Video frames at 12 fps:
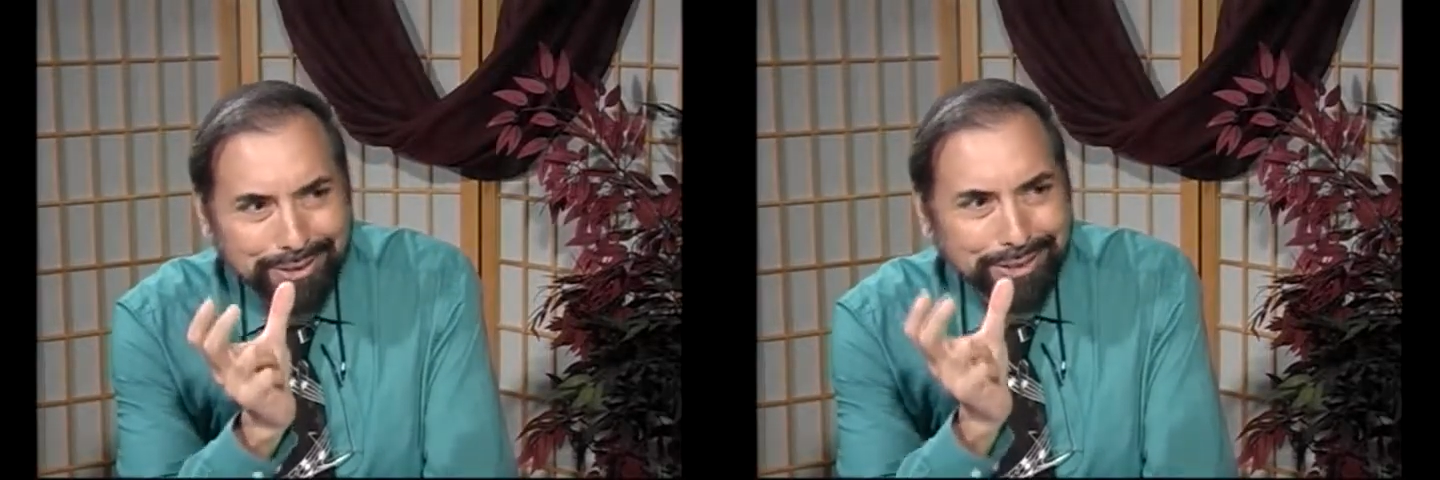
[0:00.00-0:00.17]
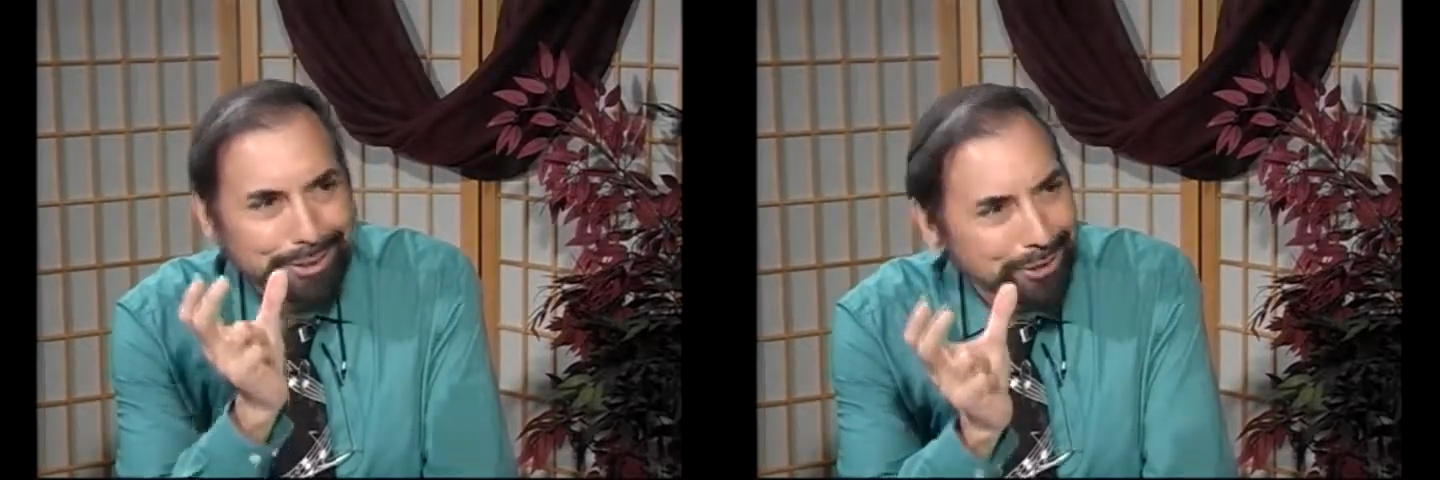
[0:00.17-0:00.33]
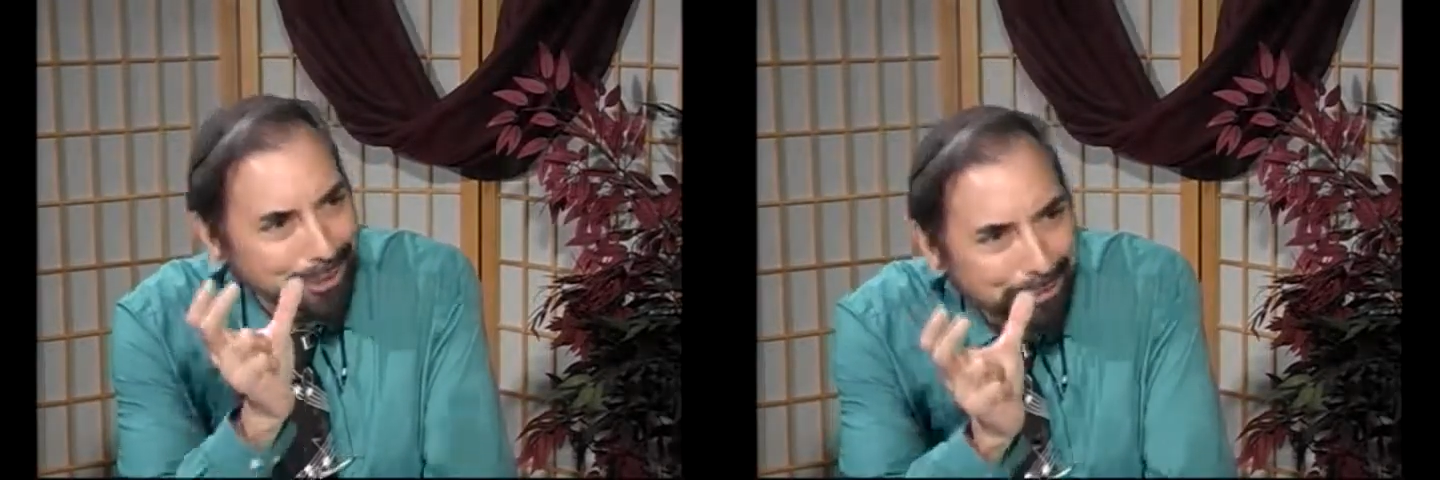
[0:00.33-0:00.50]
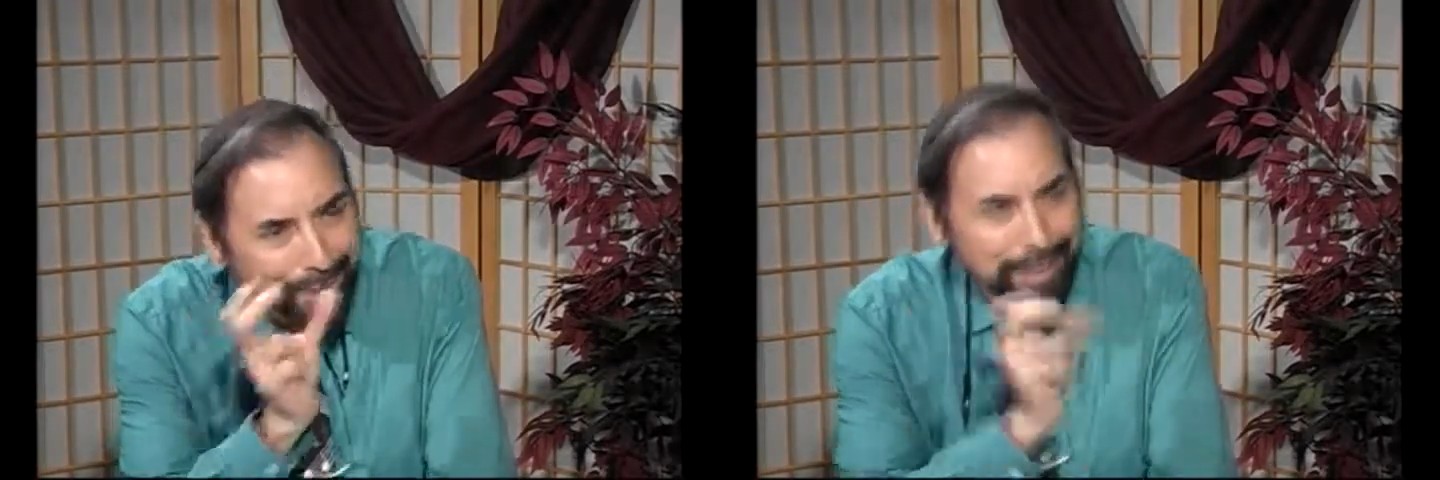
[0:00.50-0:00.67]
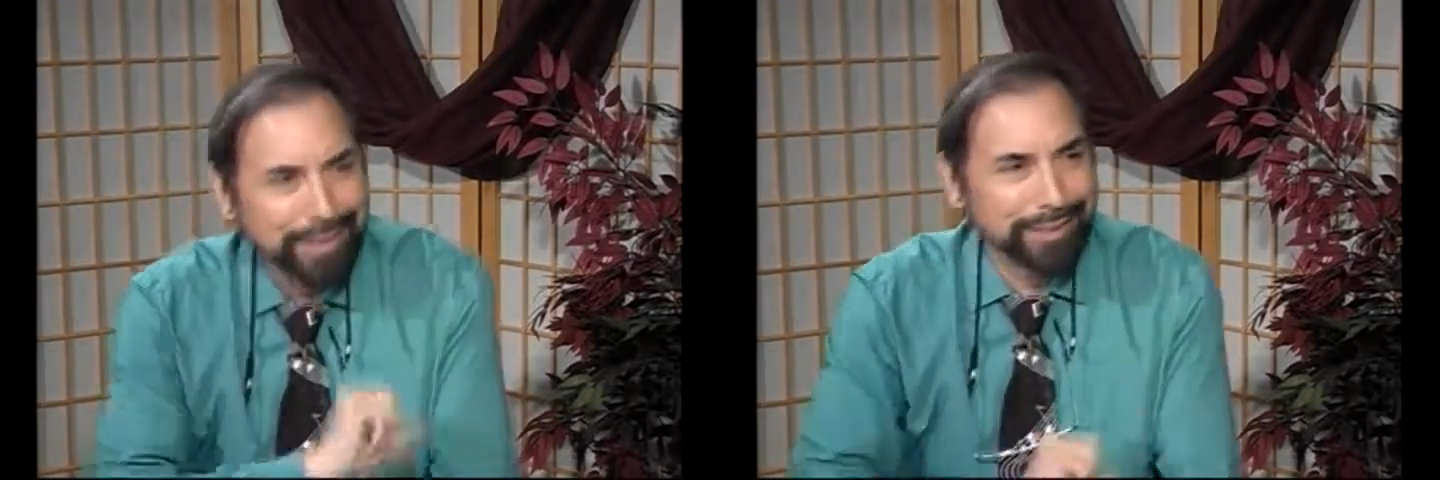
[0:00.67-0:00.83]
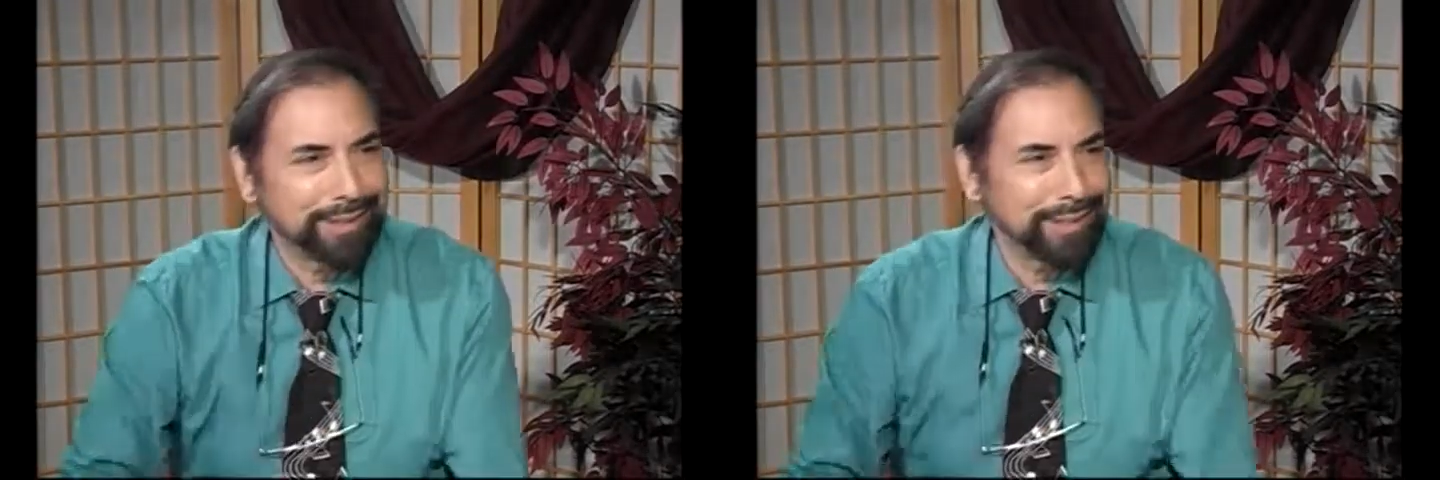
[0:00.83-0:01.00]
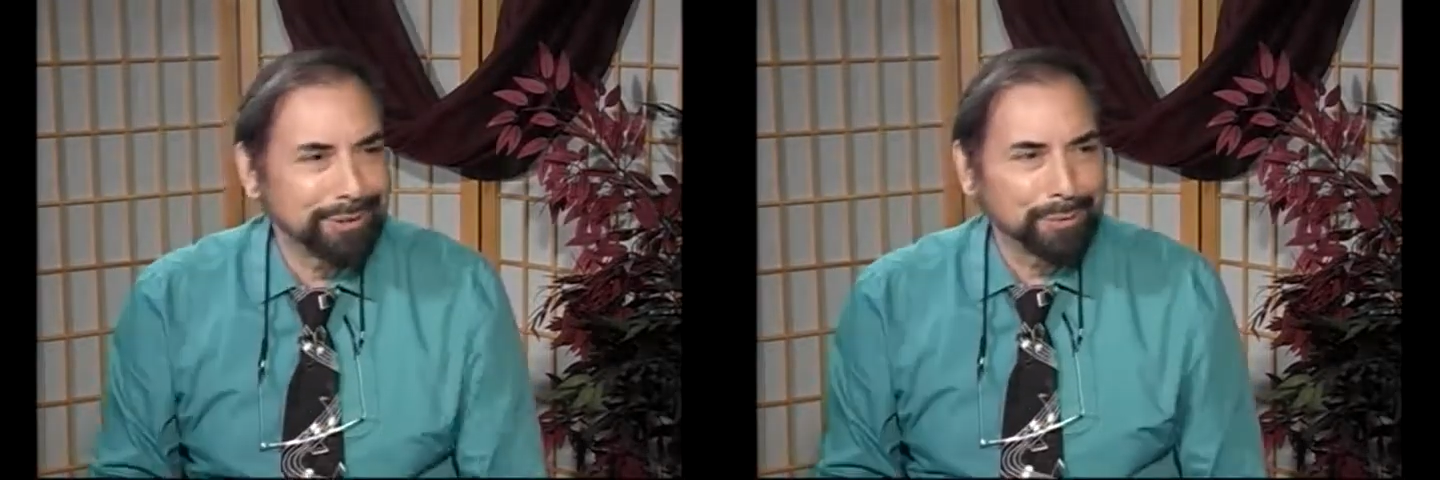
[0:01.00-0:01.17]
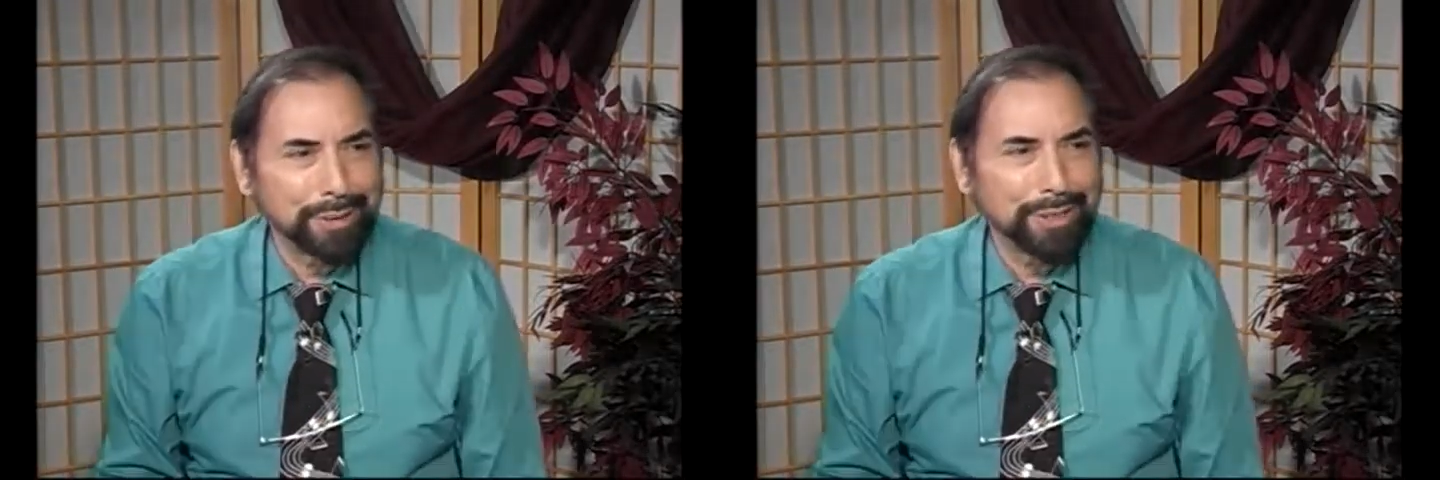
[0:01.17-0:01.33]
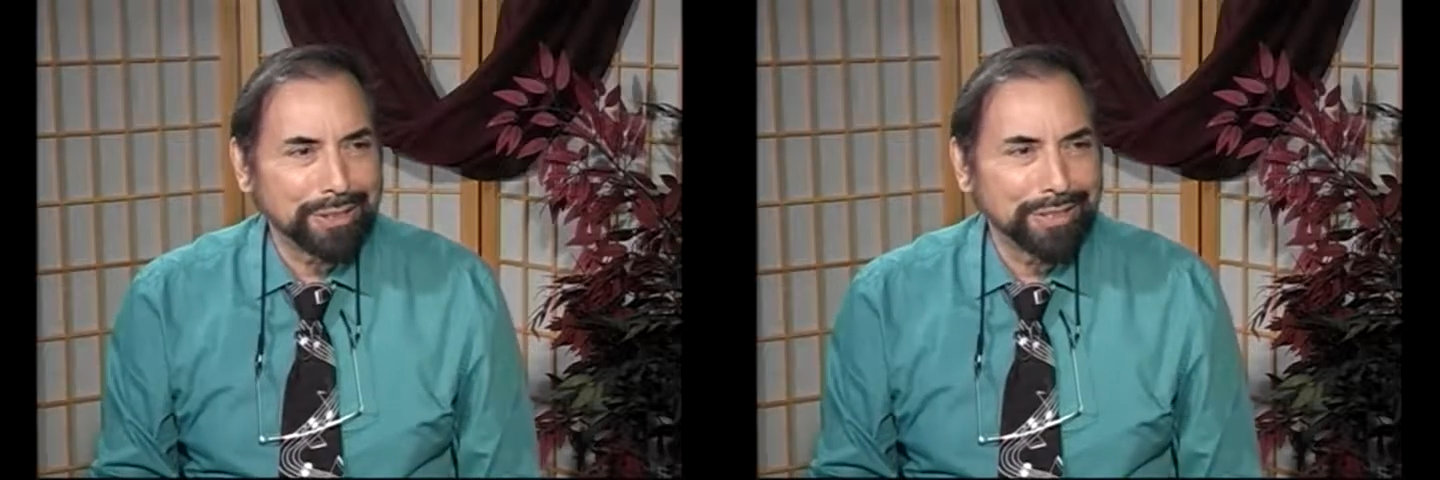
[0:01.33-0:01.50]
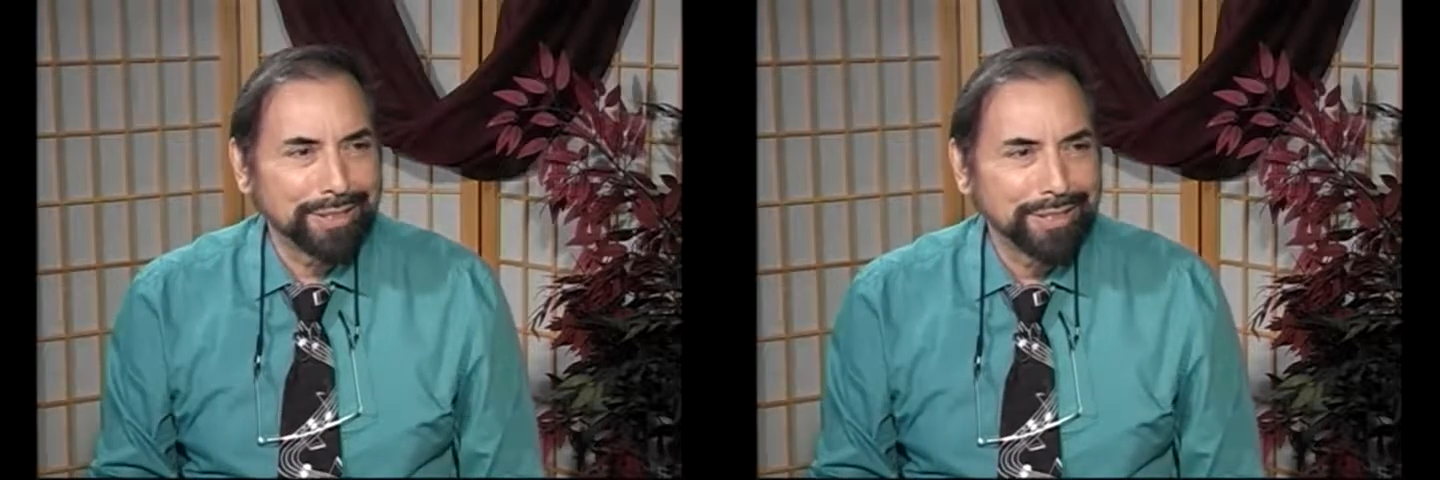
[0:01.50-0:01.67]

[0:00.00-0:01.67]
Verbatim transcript: Yeshua is in the word.